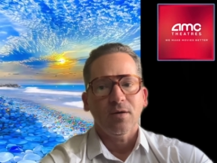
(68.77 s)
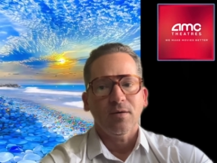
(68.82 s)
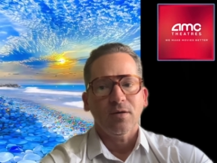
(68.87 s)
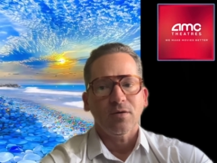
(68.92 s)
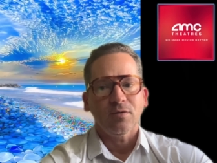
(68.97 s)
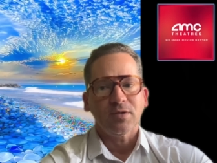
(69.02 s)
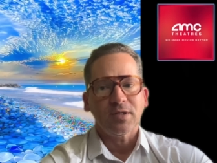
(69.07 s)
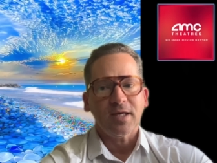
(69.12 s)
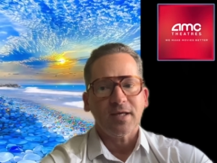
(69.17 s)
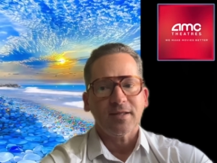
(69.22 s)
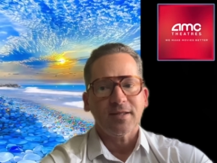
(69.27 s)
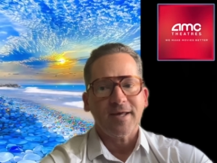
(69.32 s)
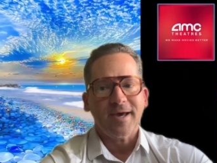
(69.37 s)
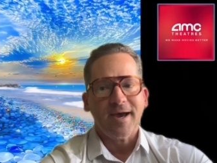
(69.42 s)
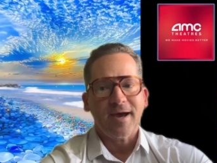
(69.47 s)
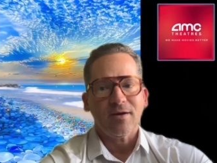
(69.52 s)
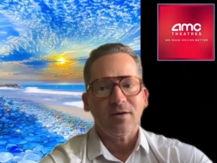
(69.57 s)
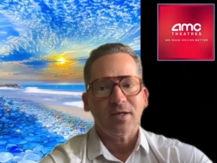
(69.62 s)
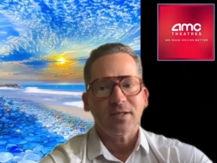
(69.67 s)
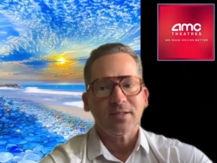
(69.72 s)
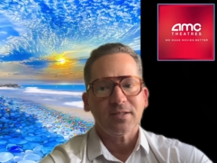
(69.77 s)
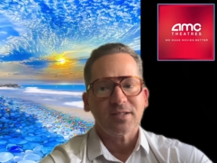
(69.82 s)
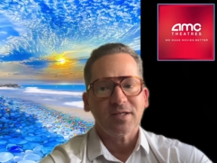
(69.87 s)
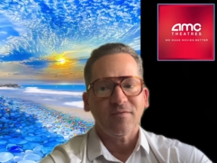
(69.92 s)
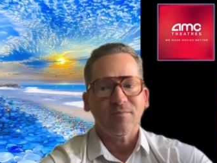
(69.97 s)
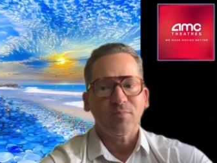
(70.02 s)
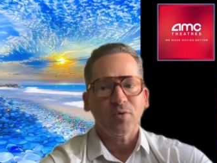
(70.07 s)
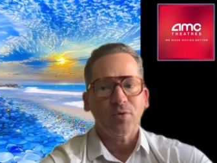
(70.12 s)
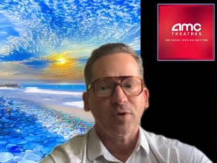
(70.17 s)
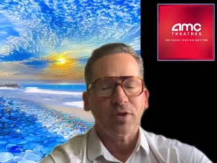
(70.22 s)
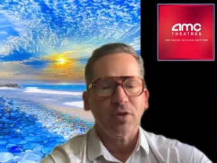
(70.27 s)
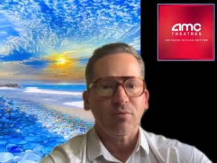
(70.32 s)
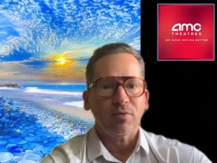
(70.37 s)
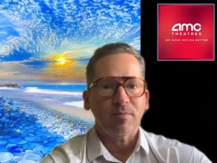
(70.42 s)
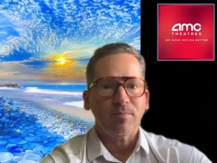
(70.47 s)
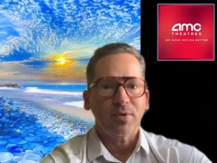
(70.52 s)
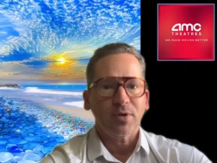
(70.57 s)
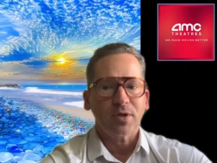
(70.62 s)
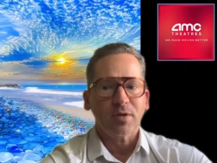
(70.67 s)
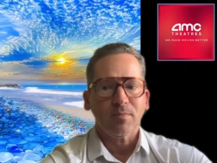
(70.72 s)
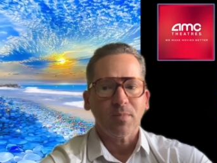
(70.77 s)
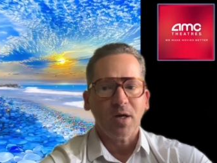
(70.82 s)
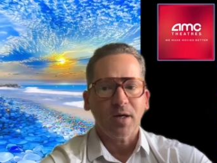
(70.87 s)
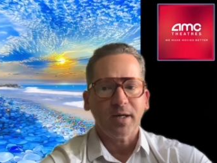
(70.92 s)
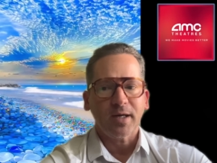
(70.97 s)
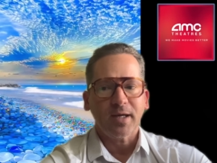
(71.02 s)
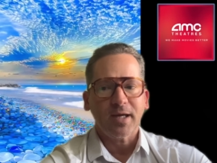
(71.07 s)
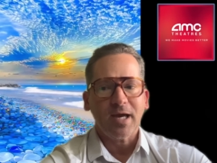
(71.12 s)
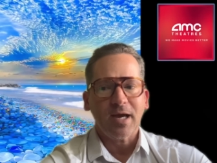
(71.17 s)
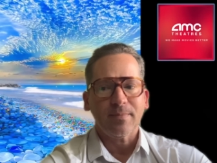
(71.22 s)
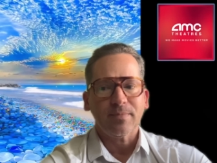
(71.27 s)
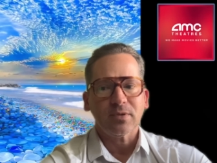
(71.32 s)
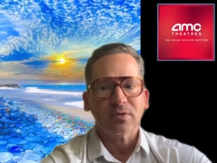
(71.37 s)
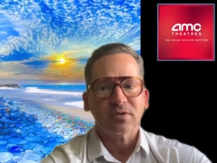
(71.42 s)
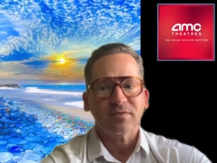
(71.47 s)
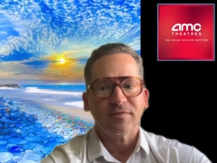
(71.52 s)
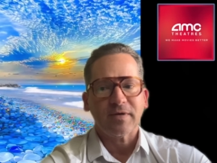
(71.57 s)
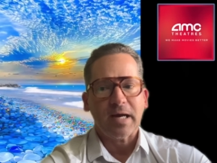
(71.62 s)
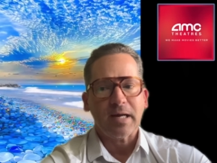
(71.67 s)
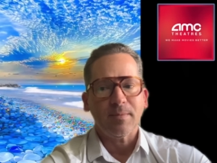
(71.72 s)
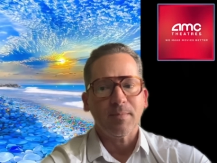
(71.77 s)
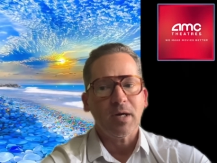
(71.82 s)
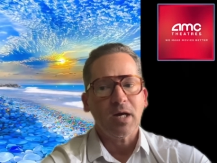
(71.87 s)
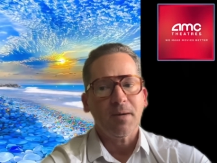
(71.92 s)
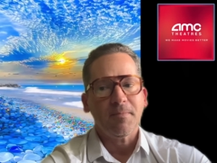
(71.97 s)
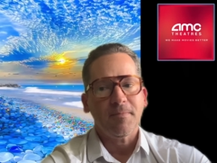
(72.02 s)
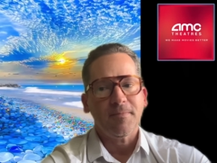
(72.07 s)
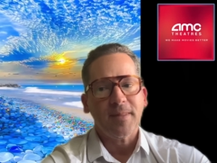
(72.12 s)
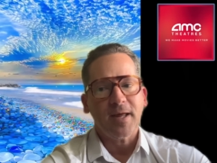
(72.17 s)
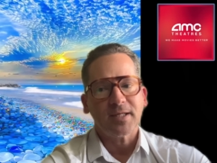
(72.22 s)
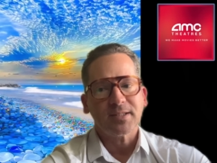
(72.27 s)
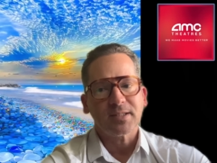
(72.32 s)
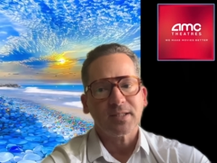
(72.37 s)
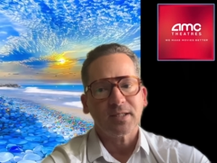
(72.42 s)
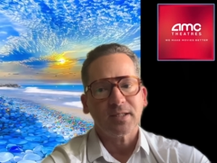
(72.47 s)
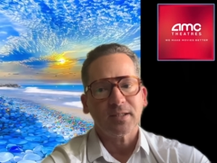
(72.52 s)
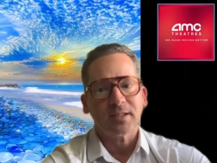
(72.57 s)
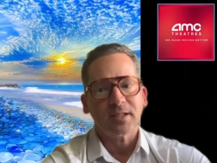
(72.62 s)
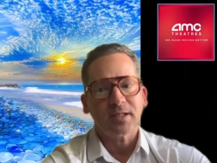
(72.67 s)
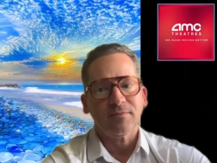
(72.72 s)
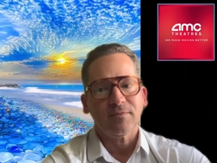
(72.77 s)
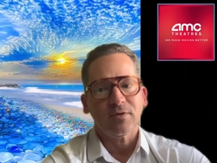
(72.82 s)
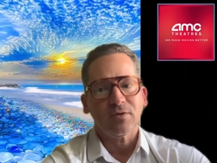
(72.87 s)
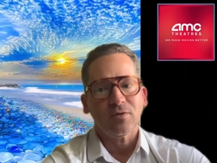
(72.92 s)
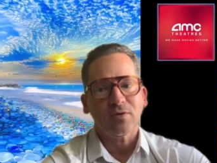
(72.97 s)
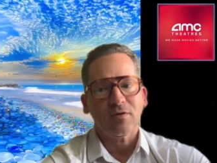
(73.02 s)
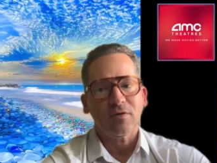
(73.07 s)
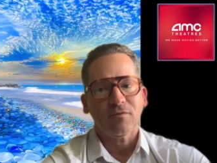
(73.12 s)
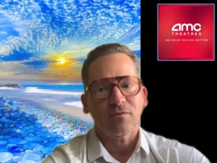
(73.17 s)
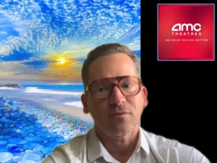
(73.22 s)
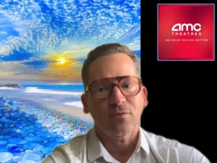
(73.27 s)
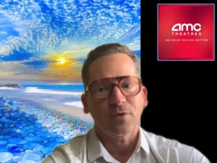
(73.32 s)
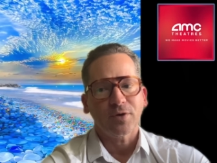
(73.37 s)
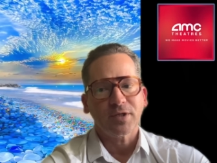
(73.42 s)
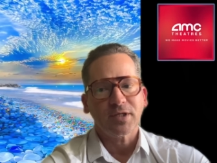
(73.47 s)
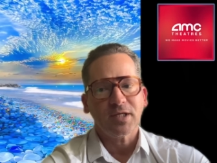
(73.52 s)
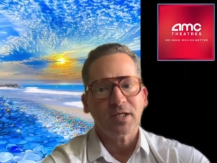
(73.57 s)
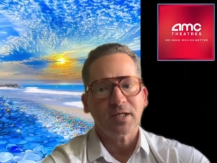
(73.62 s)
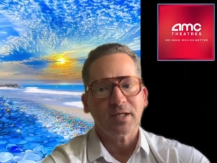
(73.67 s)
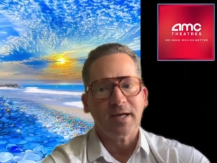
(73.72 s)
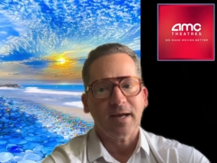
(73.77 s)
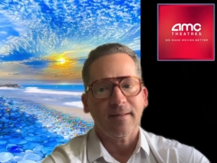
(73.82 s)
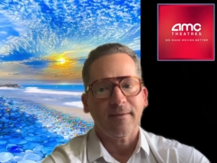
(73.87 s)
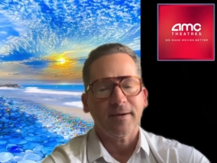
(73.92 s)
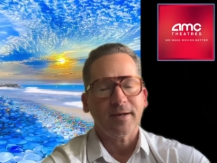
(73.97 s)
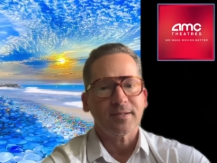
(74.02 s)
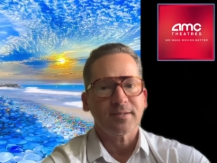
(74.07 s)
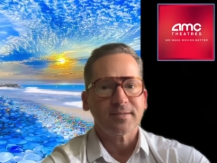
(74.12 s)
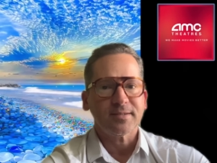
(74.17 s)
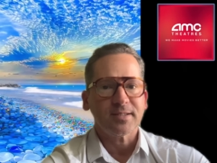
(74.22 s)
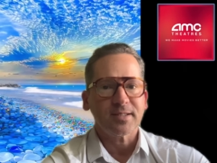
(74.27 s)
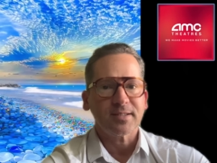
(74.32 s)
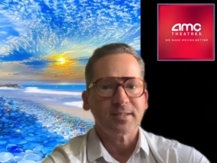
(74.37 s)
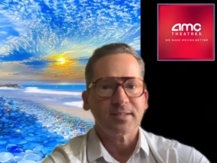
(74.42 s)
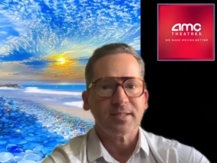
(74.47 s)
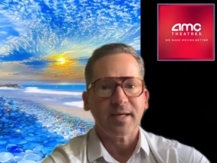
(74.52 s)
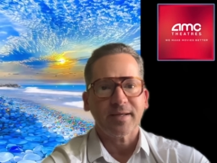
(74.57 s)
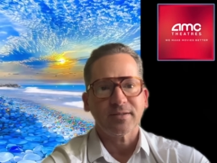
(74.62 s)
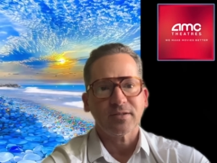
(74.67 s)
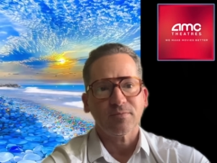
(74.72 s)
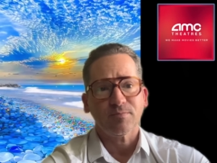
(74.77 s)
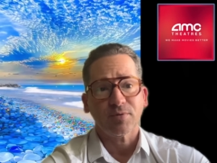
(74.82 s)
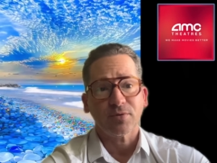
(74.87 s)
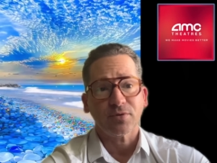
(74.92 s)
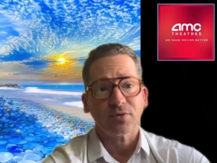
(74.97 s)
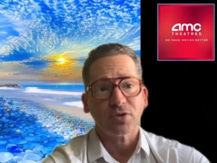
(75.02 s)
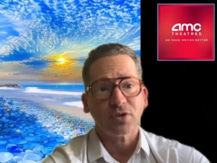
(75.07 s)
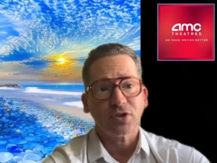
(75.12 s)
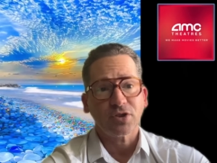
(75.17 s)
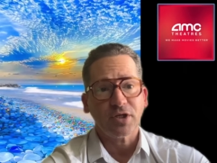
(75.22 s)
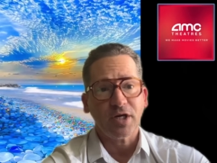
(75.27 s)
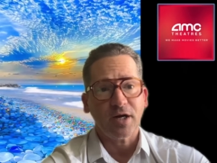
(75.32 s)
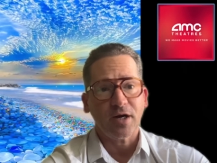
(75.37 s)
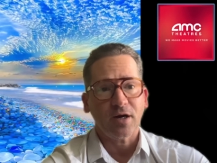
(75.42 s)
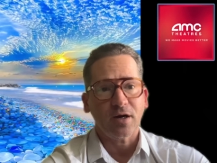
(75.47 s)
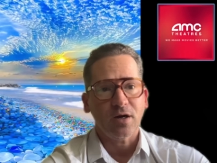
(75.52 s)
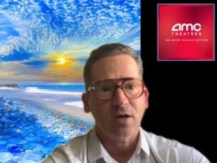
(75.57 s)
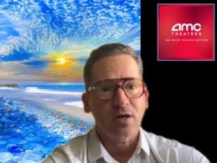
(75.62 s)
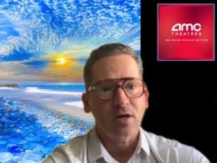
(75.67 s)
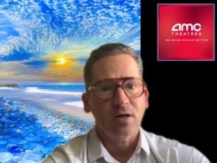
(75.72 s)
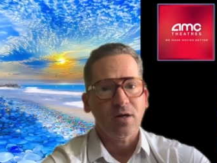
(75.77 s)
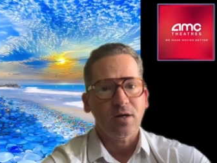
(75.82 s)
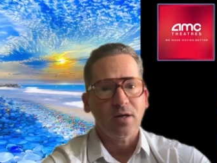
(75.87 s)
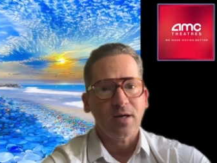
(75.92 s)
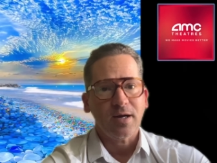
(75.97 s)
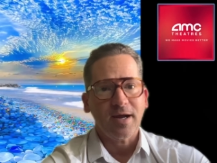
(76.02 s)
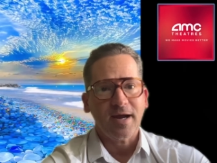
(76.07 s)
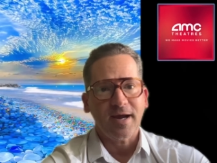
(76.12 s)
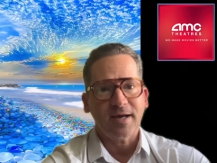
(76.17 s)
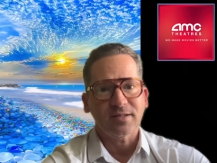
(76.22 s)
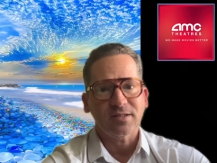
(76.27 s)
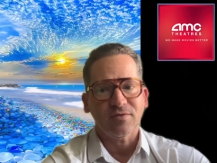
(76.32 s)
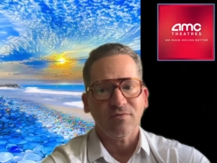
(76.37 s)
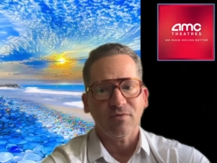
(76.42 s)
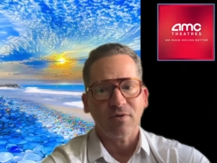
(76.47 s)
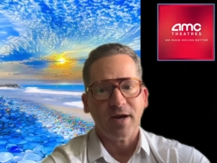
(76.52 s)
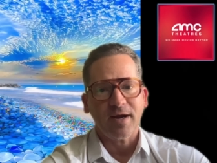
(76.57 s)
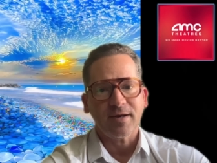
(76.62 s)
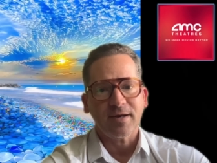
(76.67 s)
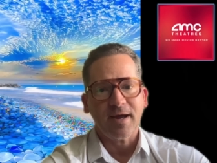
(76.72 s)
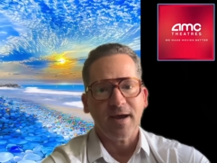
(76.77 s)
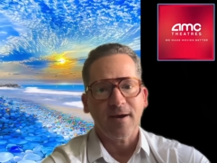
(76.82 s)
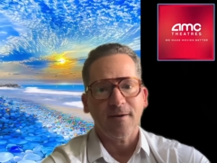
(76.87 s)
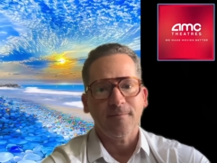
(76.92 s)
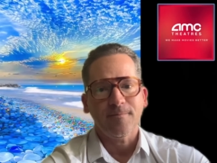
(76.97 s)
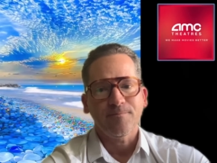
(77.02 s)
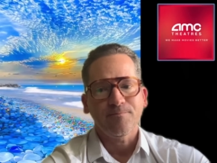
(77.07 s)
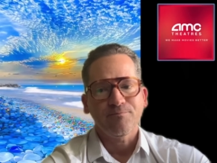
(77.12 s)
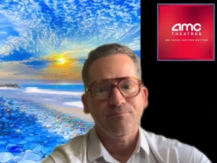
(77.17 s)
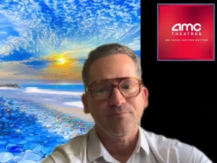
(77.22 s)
You take that and the 7.3 billion market cap, you divide them up, that's going to leave you at $14.06 per share as of right now